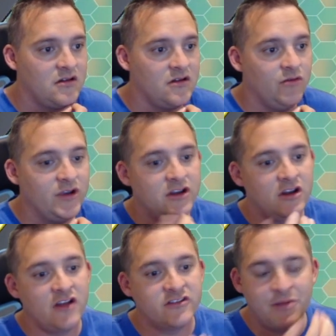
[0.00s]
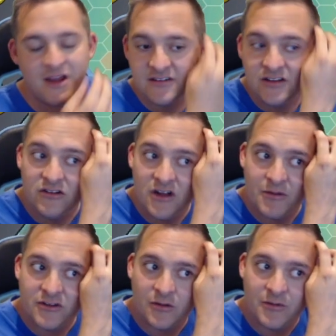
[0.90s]
We could also play 2
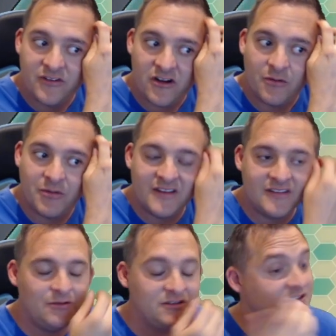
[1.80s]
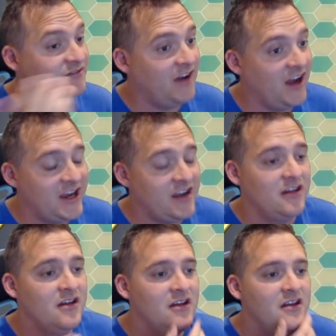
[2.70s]
double turbos on our Blissey, which is fine,
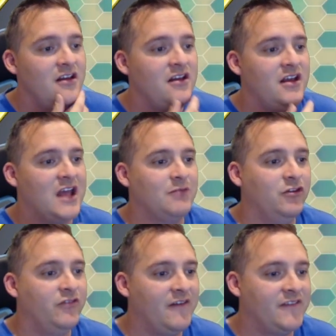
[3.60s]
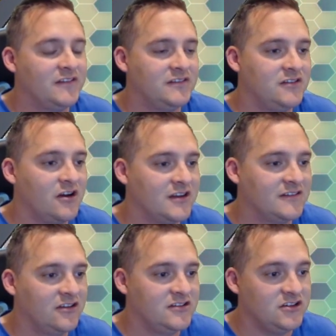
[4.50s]
and move off the Darkness
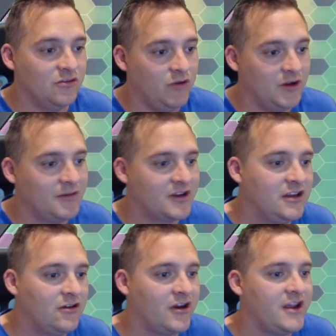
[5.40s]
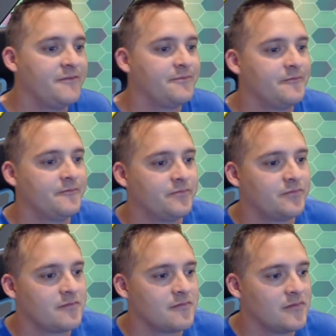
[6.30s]
Energy to 1 Munkidori.
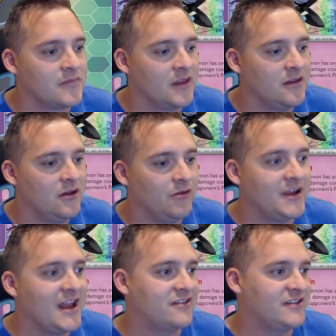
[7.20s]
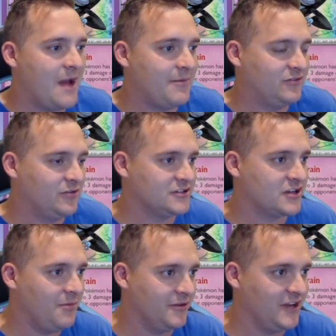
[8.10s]
We can actually happy switch a
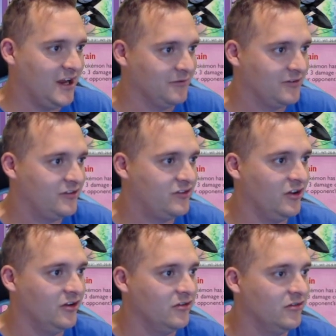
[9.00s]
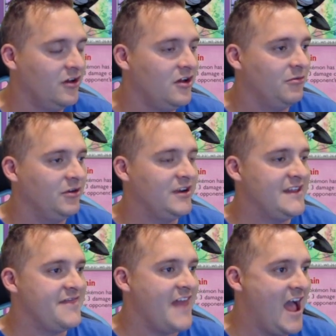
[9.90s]
couple times, so we don't
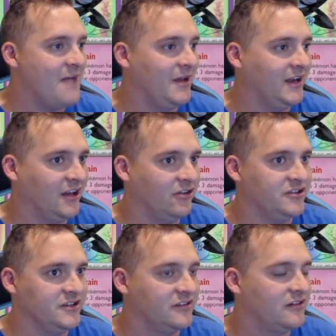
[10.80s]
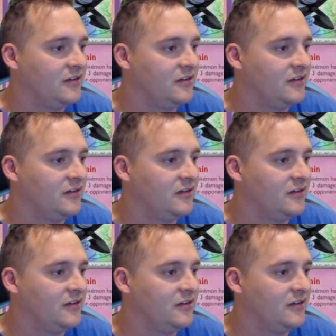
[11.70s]
need that many energies.